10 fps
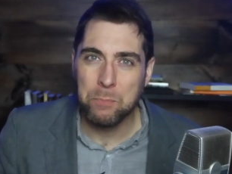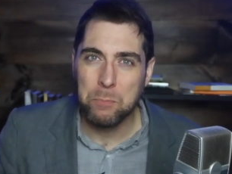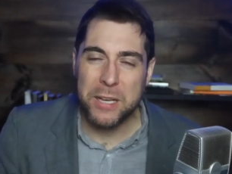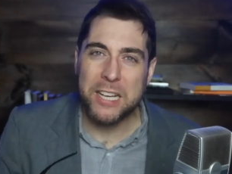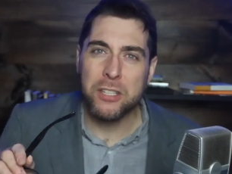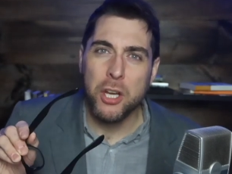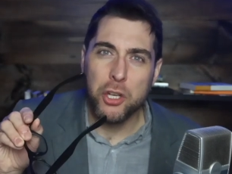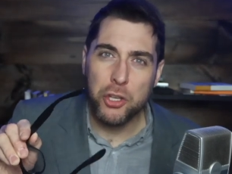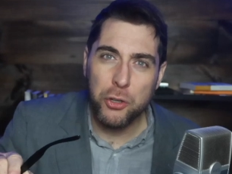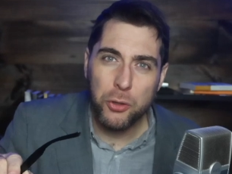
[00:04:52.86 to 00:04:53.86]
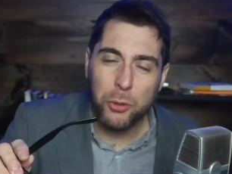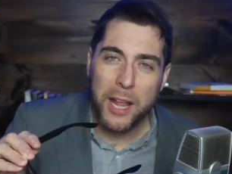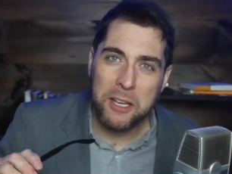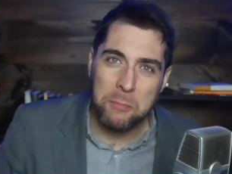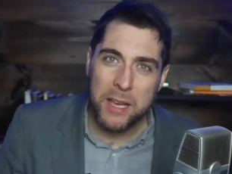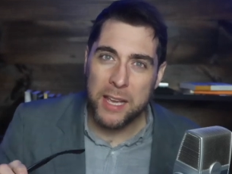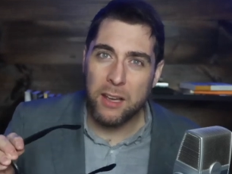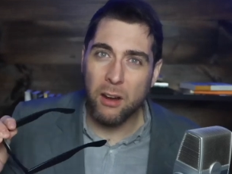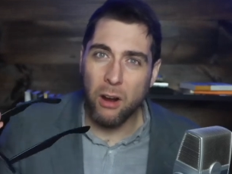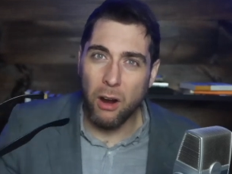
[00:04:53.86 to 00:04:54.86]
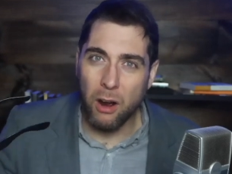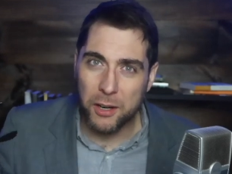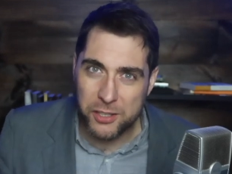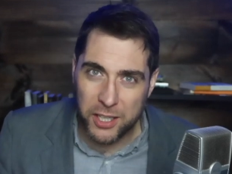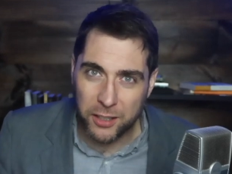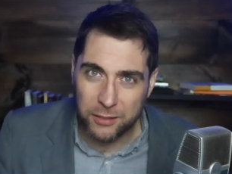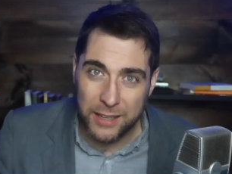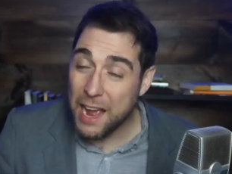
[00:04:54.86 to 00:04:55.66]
Because you, like me, are a sinner.